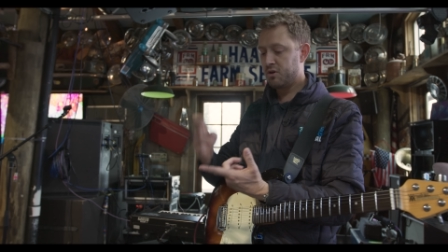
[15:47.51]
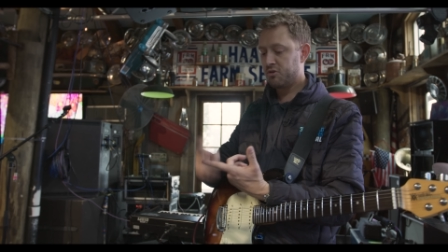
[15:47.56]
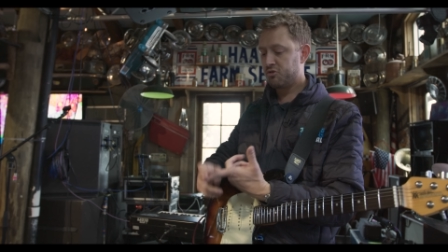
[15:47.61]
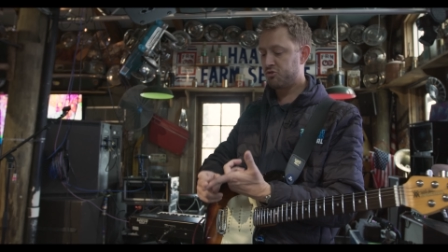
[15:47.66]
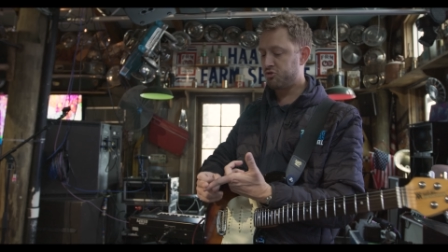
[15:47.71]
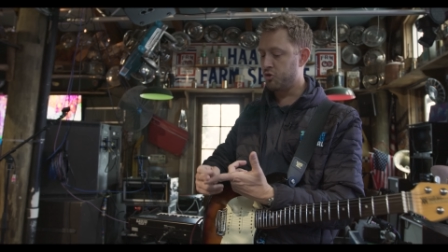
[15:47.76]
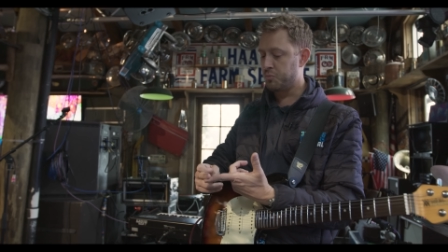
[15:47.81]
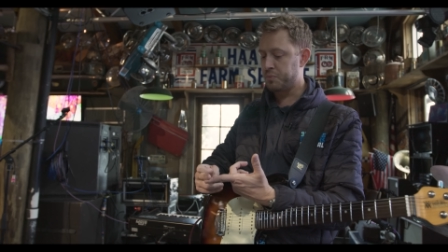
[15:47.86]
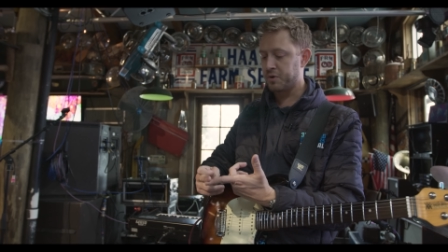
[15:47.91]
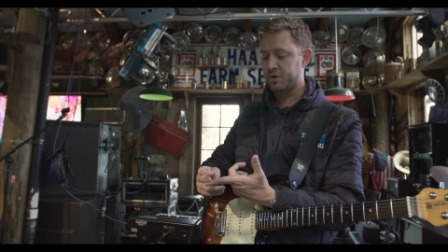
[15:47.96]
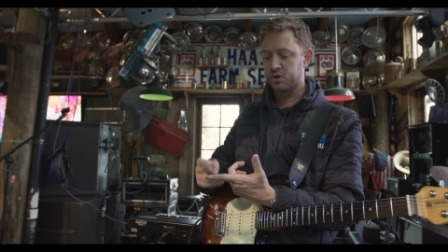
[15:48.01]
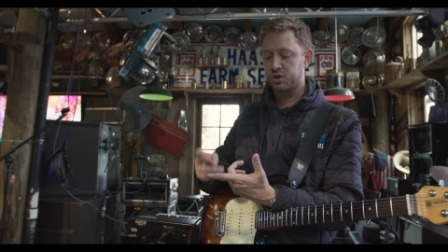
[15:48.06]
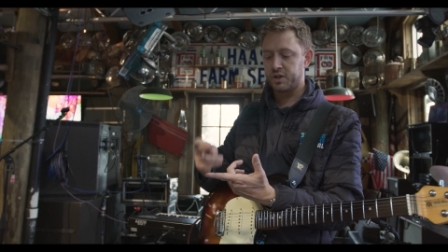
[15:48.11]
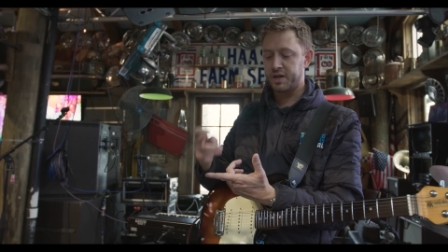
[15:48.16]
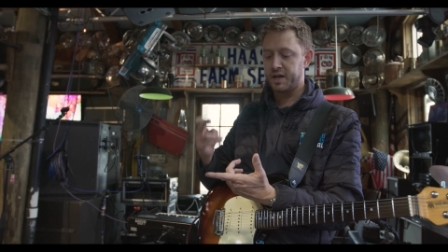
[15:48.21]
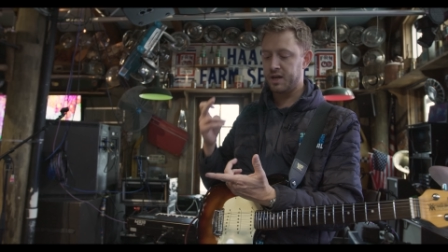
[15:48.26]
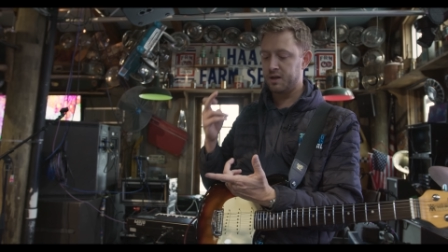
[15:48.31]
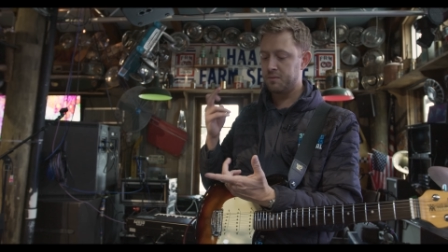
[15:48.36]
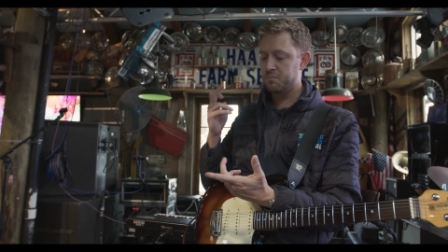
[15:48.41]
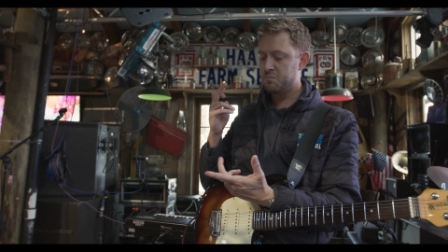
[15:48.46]
super
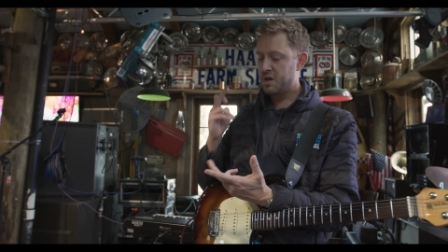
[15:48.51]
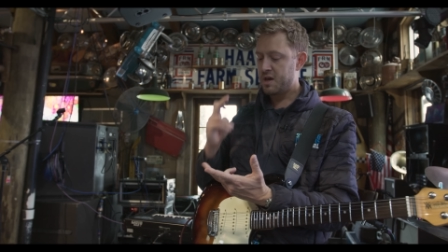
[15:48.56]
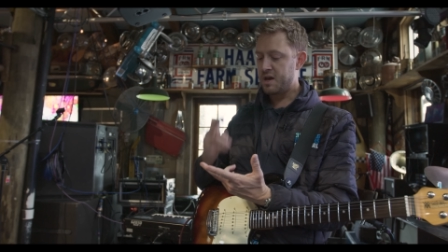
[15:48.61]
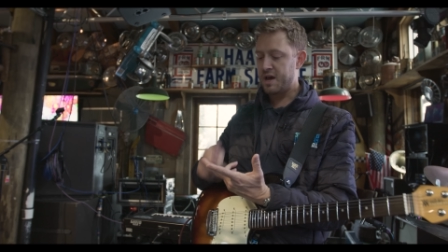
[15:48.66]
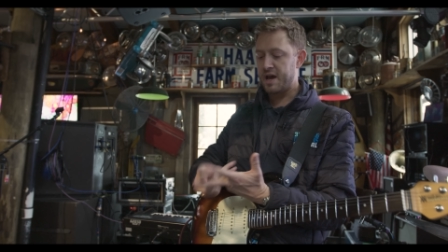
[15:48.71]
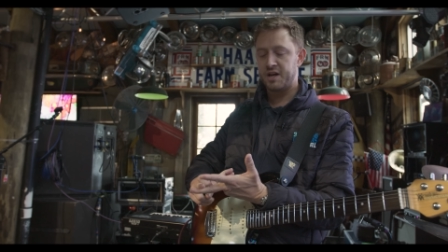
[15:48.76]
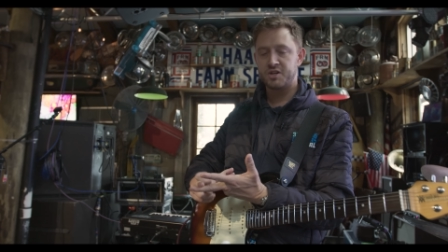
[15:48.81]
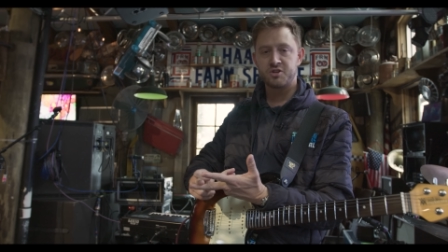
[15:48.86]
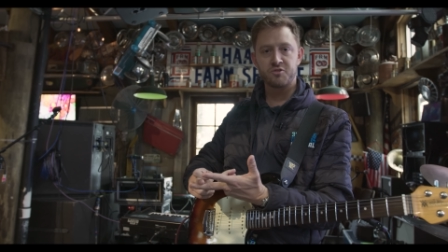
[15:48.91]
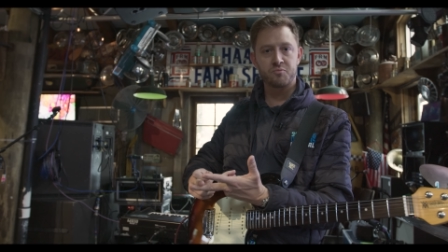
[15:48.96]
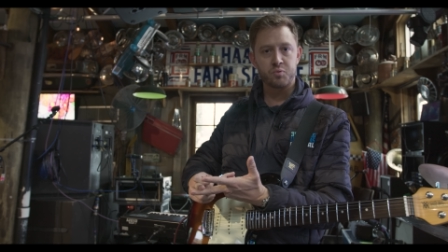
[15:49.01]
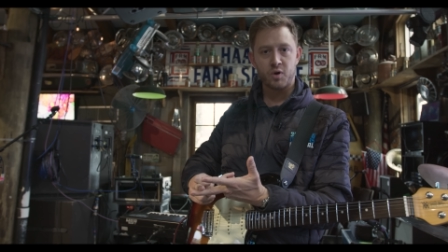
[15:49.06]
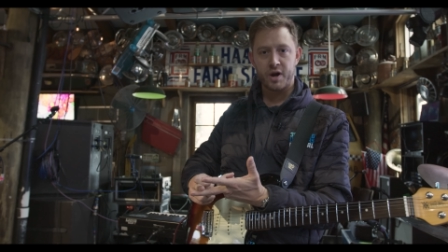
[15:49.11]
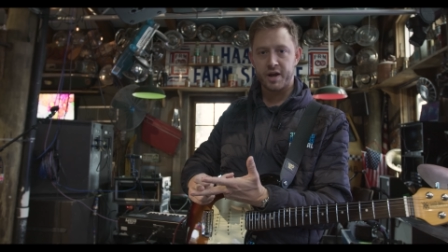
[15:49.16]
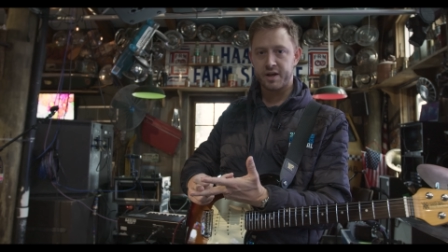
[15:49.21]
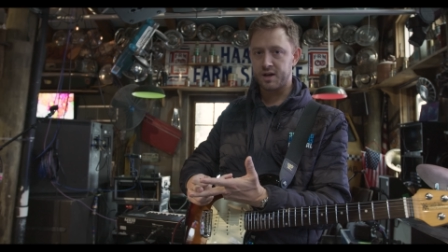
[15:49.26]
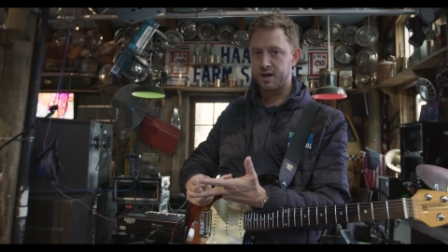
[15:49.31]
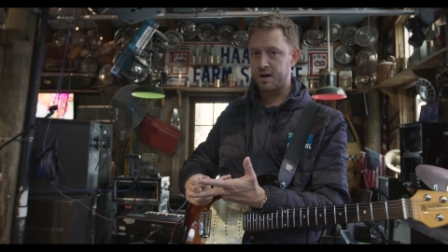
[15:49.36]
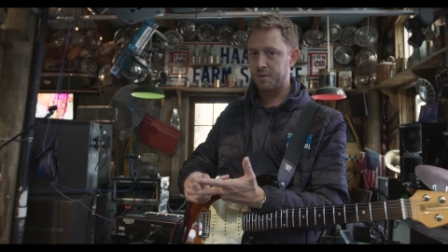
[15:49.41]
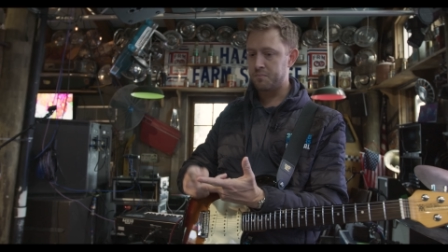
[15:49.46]
clean, edge of
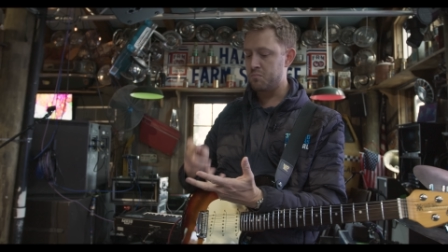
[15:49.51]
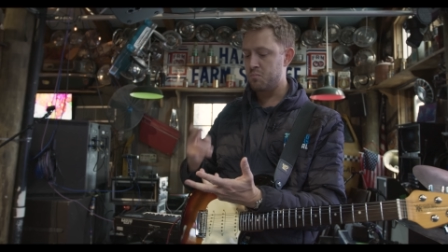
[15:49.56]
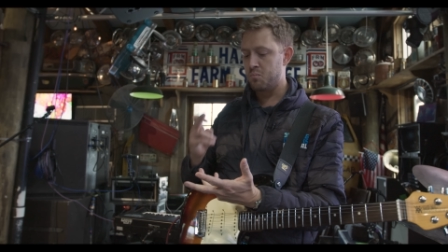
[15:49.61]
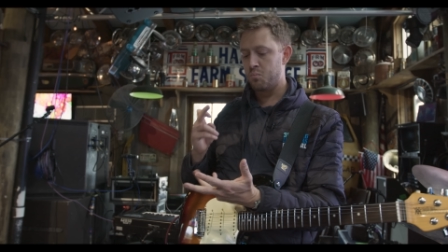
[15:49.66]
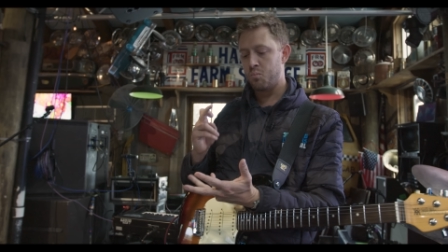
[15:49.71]
breakup,